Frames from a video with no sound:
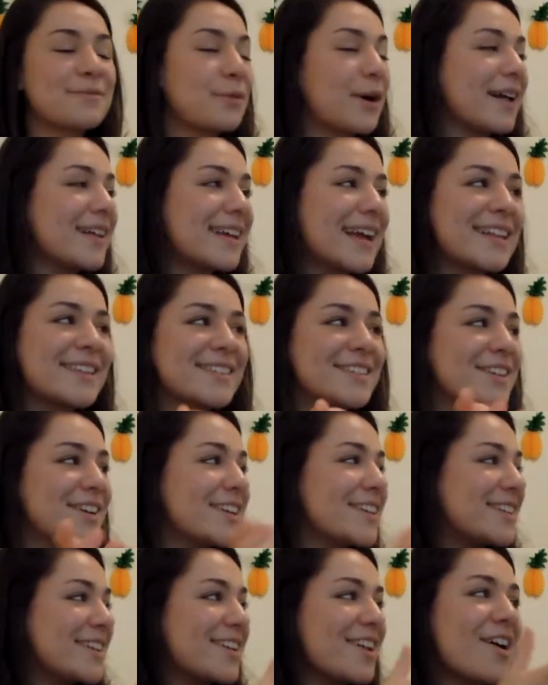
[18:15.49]
Well, it's
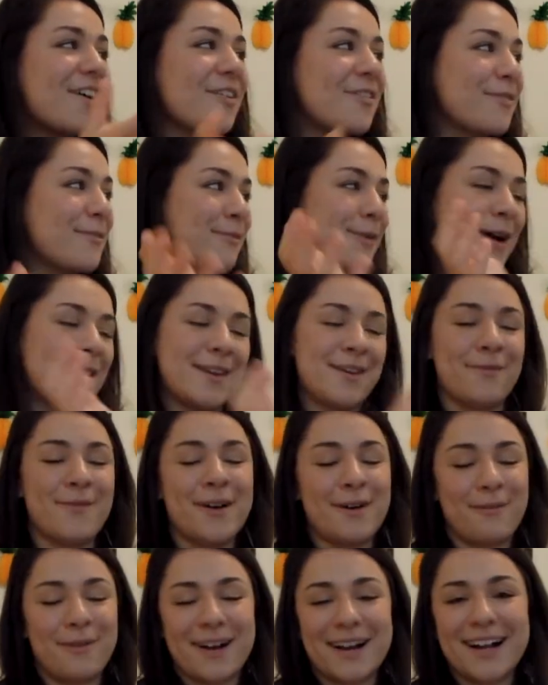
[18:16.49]
good to know what you
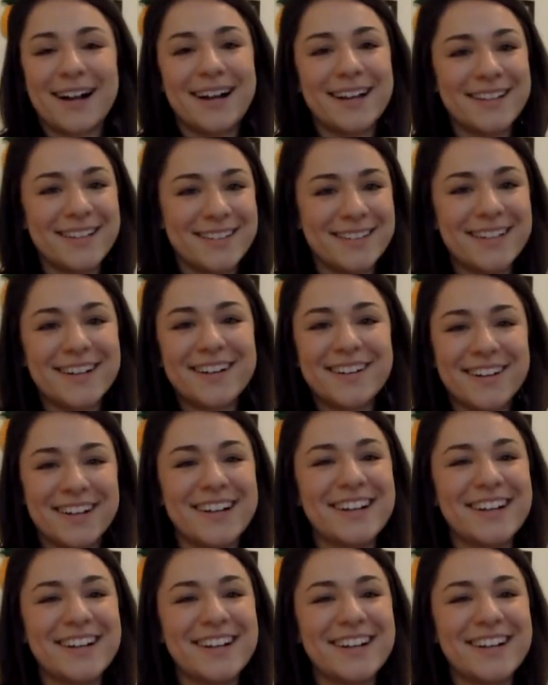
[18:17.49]
want to work on. So.